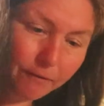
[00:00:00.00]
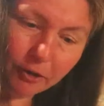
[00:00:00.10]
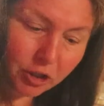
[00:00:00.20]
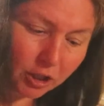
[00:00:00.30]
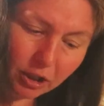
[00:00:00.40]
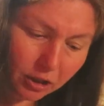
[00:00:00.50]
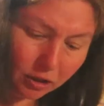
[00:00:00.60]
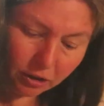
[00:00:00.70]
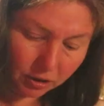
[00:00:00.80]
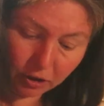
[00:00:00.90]
for chicken
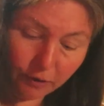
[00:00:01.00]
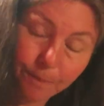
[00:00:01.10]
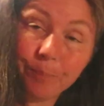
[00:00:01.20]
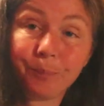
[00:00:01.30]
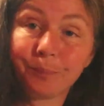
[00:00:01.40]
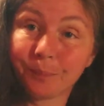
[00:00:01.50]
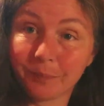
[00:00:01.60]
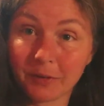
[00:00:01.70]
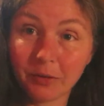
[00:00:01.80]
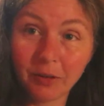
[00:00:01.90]
noodle soup.
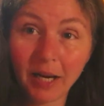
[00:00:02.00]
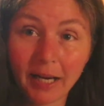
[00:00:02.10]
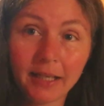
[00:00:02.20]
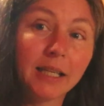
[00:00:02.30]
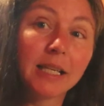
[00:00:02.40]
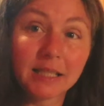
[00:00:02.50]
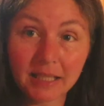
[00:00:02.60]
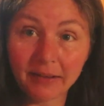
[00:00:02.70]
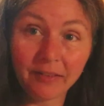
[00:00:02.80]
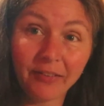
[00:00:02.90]
Alright,
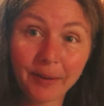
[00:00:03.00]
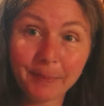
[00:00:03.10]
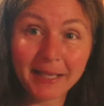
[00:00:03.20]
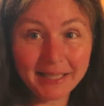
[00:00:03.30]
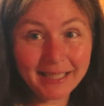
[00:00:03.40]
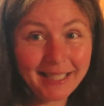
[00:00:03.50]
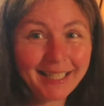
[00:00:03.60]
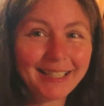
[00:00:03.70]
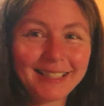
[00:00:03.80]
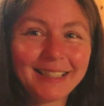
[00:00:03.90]
75 minutes it
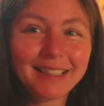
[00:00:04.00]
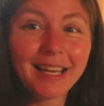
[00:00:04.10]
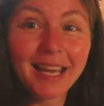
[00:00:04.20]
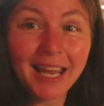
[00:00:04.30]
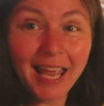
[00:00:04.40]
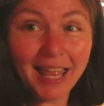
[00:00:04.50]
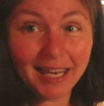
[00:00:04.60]
is. And